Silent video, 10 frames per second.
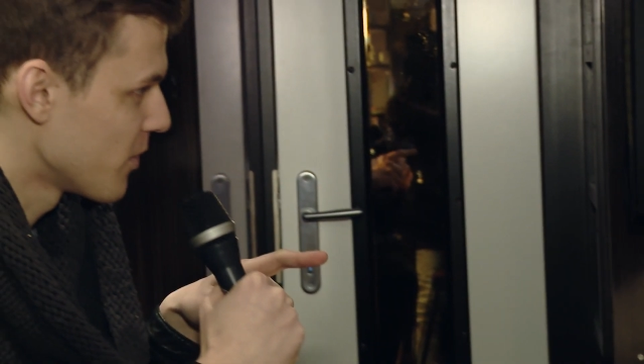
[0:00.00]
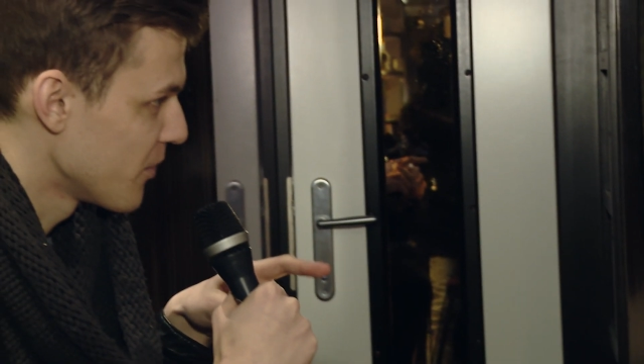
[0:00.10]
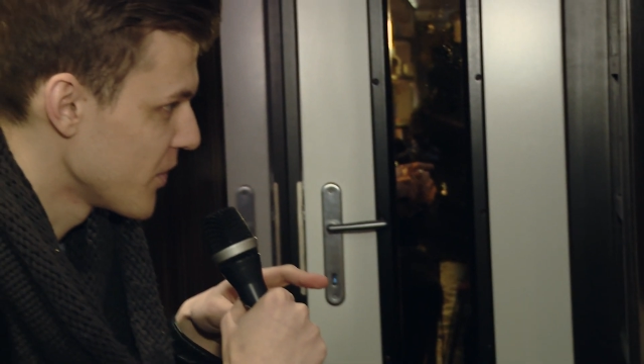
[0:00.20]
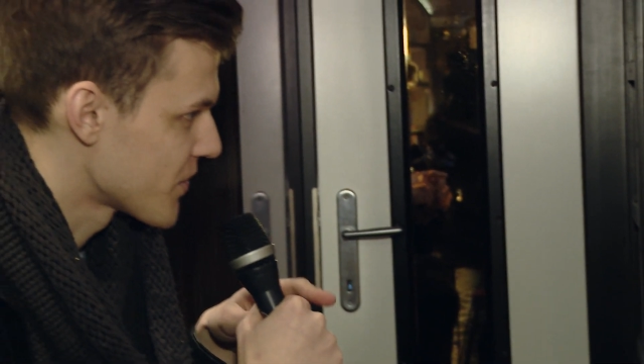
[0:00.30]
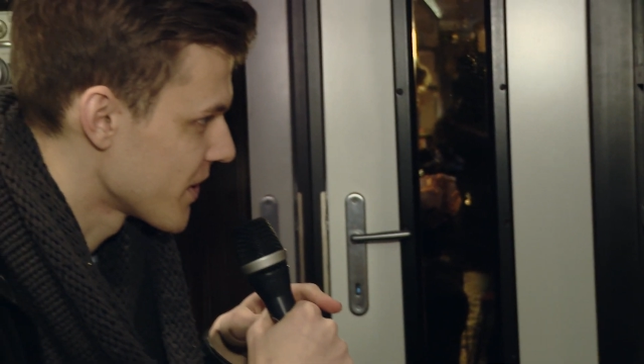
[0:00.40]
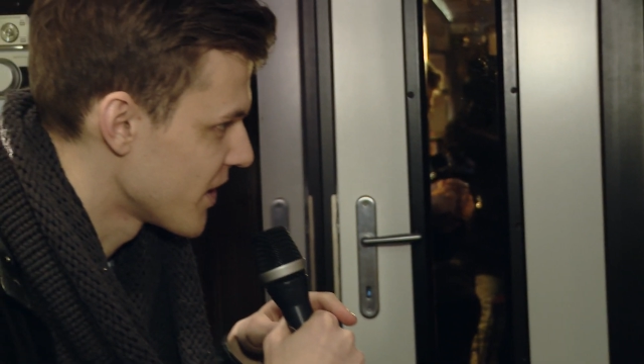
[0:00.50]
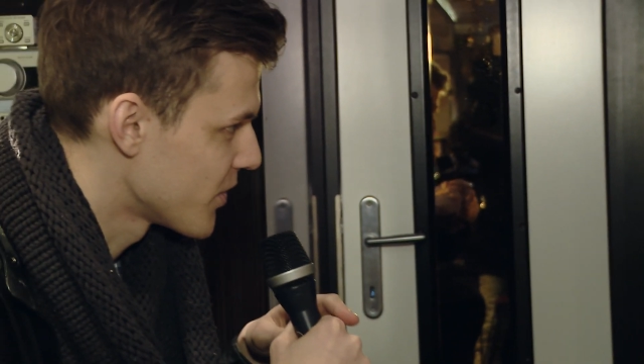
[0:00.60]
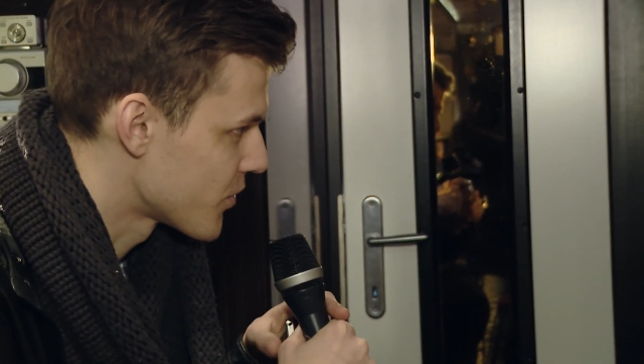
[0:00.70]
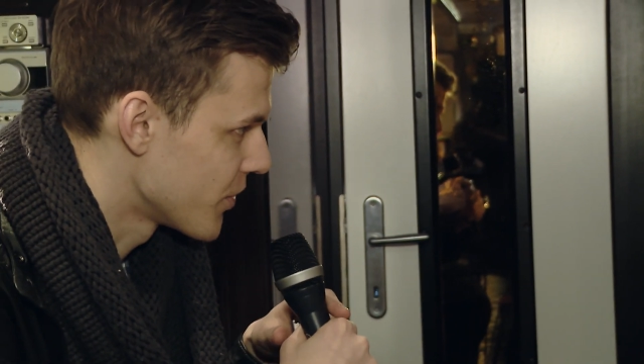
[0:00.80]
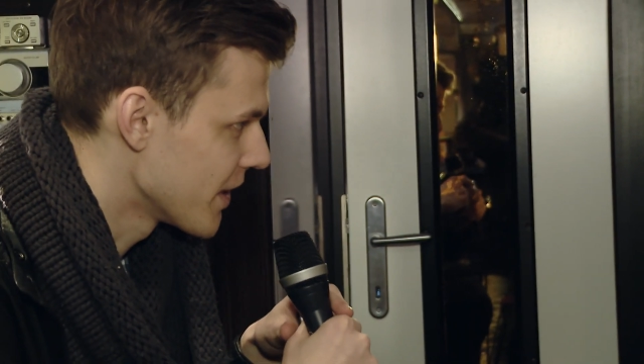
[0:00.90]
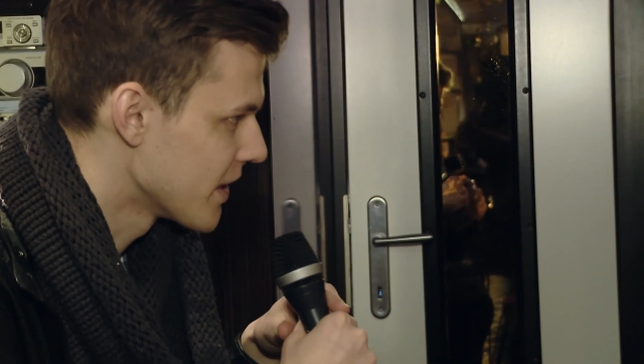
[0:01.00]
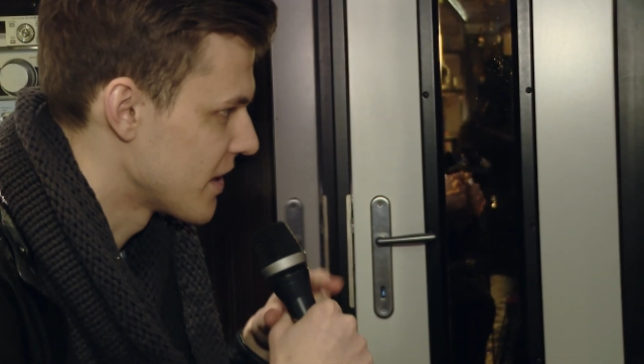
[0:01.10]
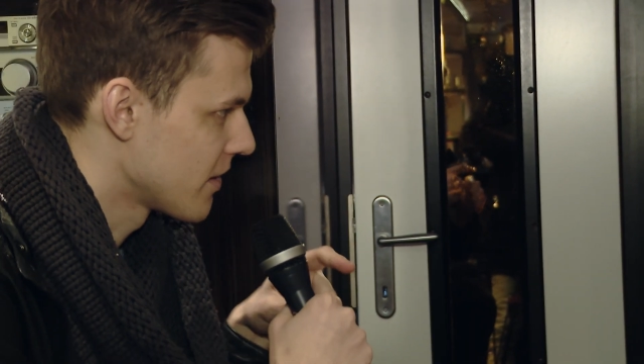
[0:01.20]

about music industry.